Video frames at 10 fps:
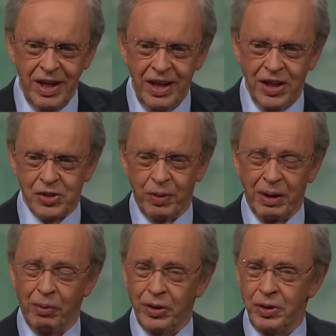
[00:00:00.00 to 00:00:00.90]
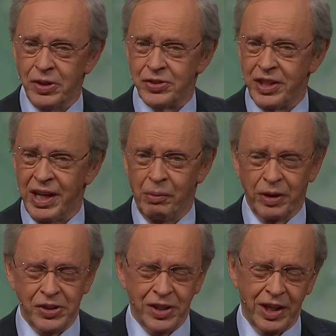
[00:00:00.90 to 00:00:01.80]
Here's what I want you to see, and I want
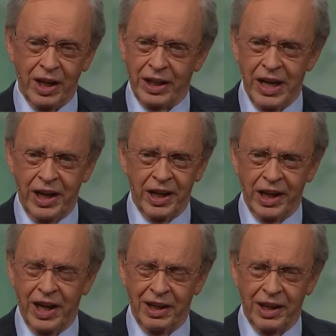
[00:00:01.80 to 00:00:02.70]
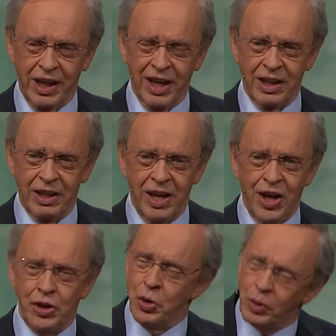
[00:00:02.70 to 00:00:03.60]
to say that again and again and again.
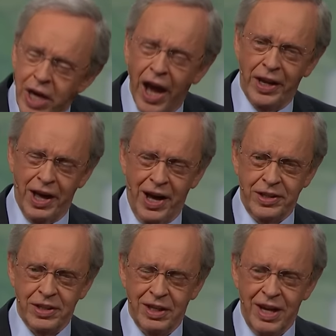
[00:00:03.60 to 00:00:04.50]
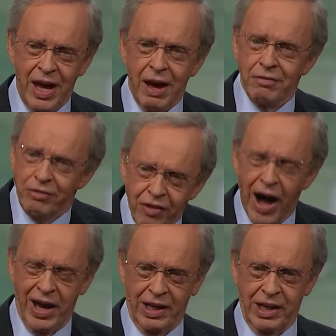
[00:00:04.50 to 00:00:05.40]
You cannot
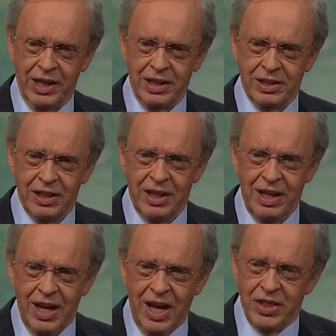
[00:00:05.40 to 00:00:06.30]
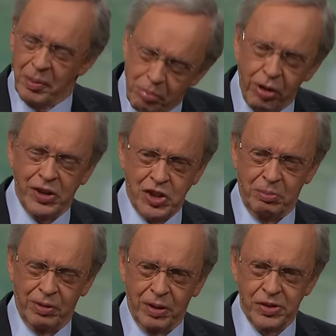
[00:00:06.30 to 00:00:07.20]
violate the
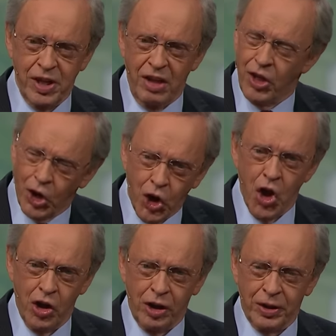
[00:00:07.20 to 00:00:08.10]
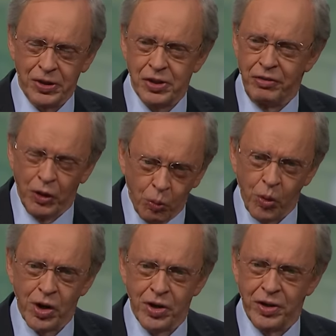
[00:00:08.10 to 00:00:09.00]
principles, the laws, the
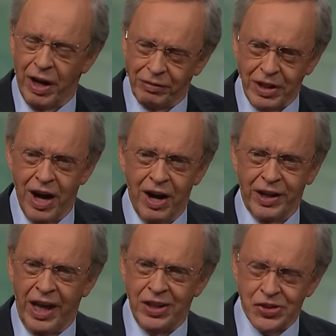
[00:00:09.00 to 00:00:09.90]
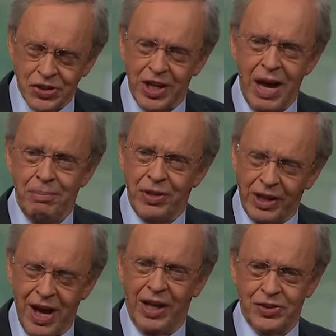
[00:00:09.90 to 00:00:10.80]
Word of God, and escape the
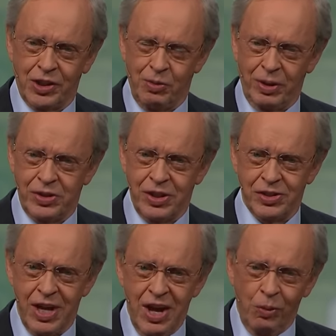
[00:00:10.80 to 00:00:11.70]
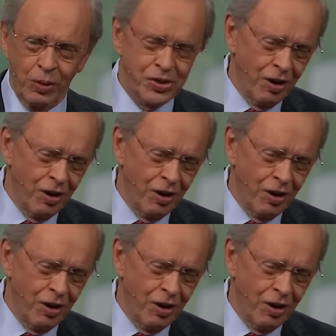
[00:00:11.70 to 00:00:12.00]
consequences which